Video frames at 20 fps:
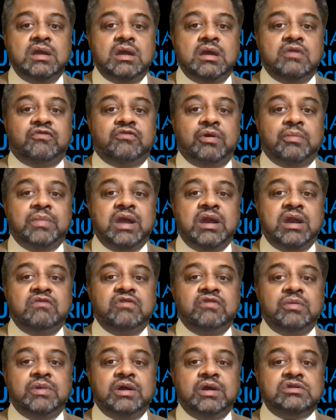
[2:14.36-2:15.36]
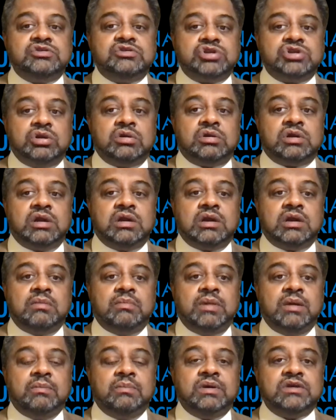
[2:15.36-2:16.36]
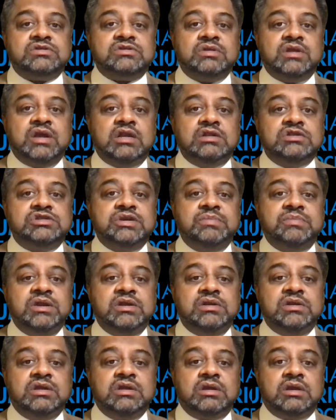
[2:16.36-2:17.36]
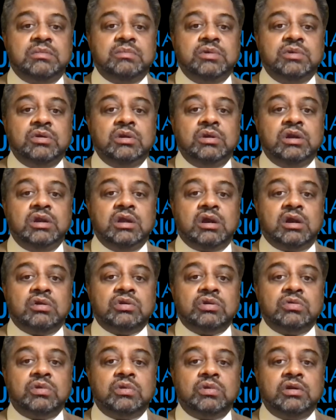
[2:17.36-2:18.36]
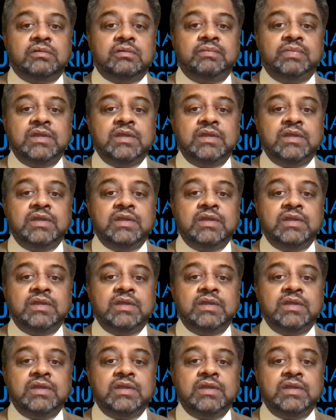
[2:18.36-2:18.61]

For many women, children, and members of the LGBT community around the world,